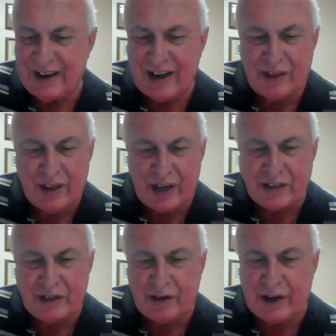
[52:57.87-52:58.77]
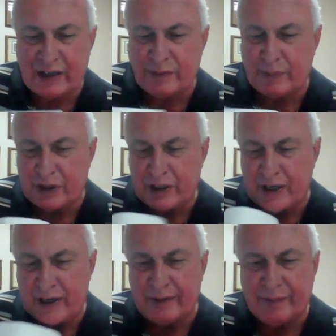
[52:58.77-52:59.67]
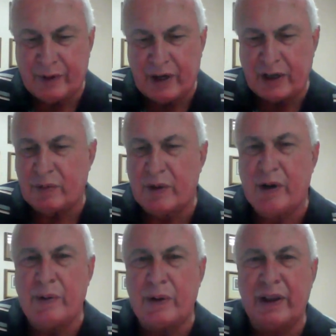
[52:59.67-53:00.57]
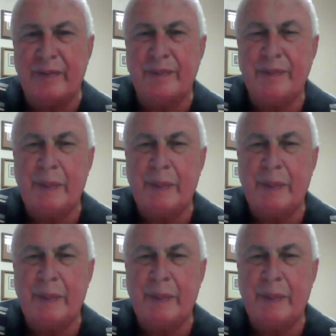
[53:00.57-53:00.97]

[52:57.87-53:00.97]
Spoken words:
Hey, thanks to you guys. Appreciate you. Nice working with you.